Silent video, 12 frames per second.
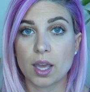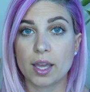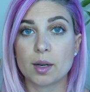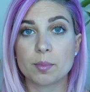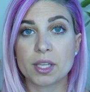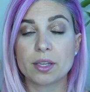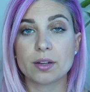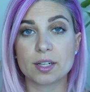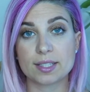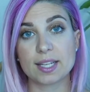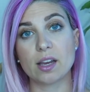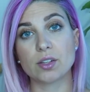And I'm here
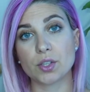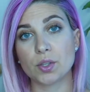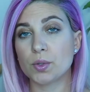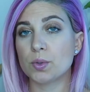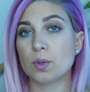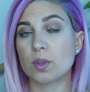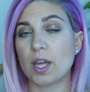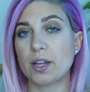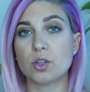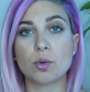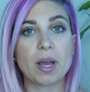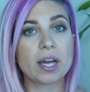to tell you
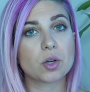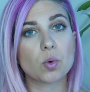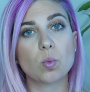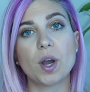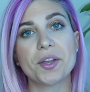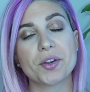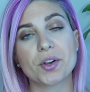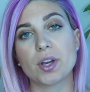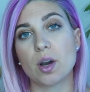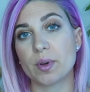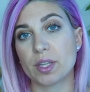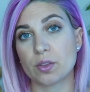that no matter what you're
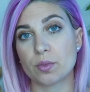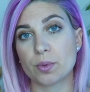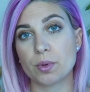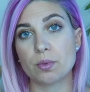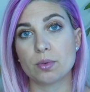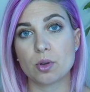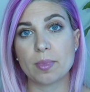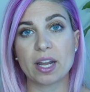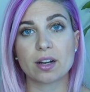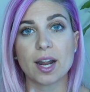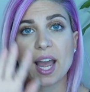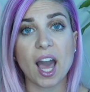going through, no
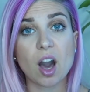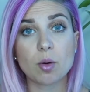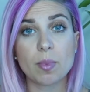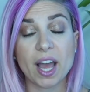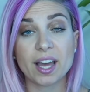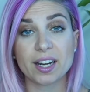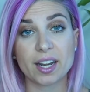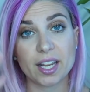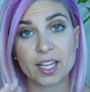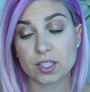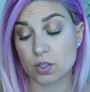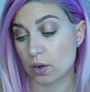matter how bad it
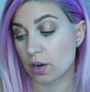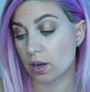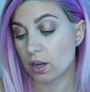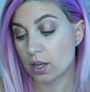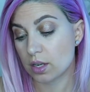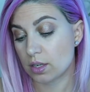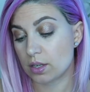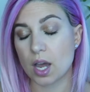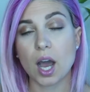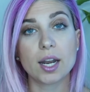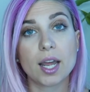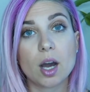is or
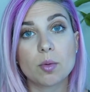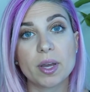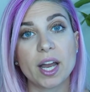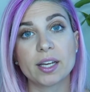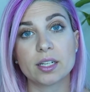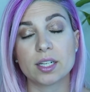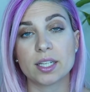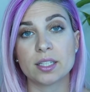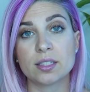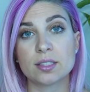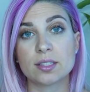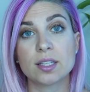not how bad it
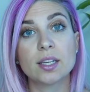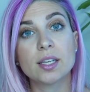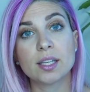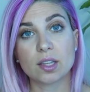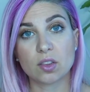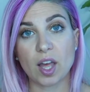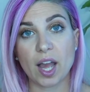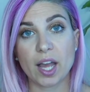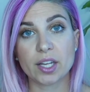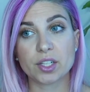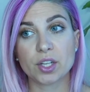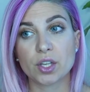is,
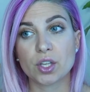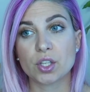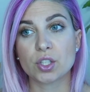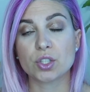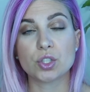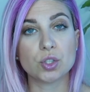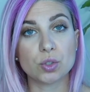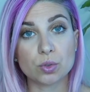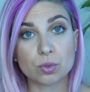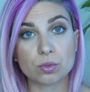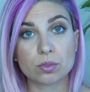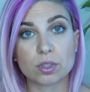that
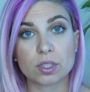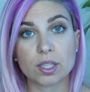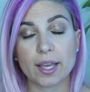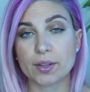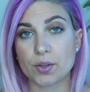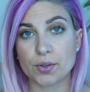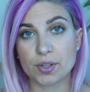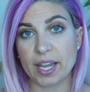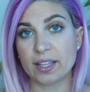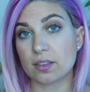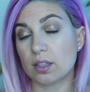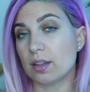you can
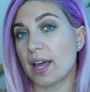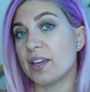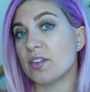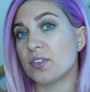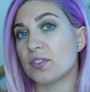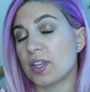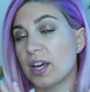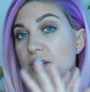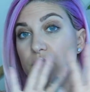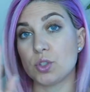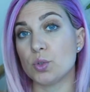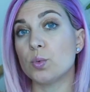create the life
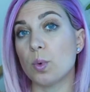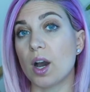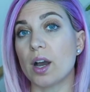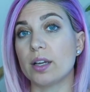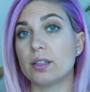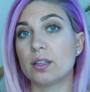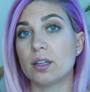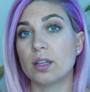that you want,